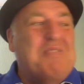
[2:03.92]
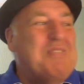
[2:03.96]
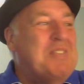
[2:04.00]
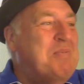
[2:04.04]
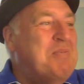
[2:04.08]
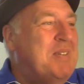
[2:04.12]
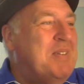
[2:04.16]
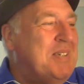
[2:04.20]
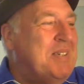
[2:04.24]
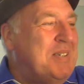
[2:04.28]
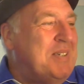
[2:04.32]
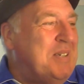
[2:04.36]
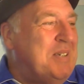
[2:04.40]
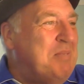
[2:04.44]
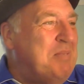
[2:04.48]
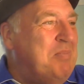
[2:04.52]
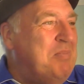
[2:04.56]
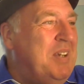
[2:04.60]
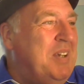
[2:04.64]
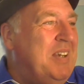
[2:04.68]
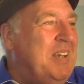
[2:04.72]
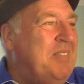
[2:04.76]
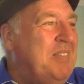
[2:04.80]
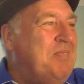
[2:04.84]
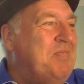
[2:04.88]
I must
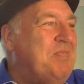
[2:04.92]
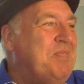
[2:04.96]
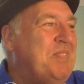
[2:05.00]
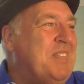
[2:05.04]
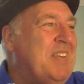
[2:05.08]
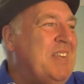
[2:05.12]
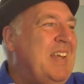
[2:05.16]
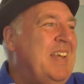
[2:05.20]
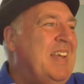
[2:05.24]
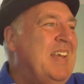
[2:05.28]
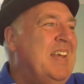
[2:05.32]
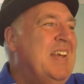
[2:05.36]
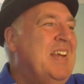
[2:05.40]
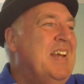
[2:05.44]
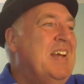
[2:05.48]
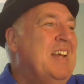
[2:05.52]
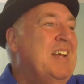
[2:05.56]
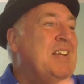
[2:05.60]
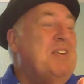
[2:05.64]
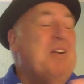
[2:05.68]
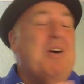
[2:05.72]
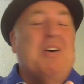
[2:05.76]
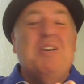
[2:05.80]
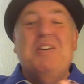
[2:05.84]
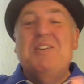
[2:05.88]
admit.
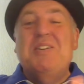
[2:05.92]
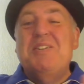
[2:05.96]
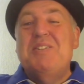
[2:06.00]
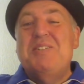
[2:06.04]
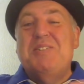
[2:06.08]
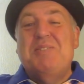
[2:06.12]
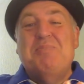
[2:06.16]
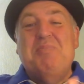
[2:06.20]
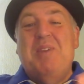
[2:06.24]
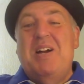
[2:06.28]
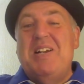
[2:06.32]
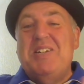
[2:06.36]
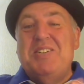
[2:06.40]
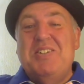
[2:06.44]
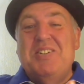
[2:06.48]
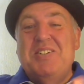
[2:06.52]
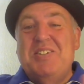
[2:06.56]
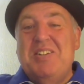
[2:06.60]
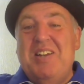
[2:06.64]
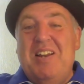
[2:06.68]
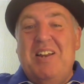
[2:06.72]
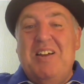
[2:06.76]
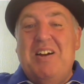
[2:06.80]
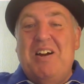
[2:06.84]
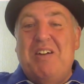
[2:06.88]
Not as much as
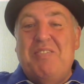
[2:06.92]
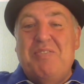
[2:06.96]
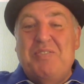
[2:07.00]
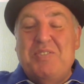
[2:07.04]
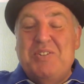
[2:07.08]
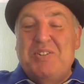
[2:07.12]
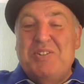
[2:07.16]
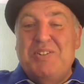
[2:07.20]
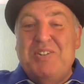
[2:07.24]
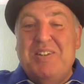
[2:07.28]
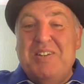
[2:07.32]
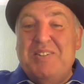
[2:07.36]
a laugh as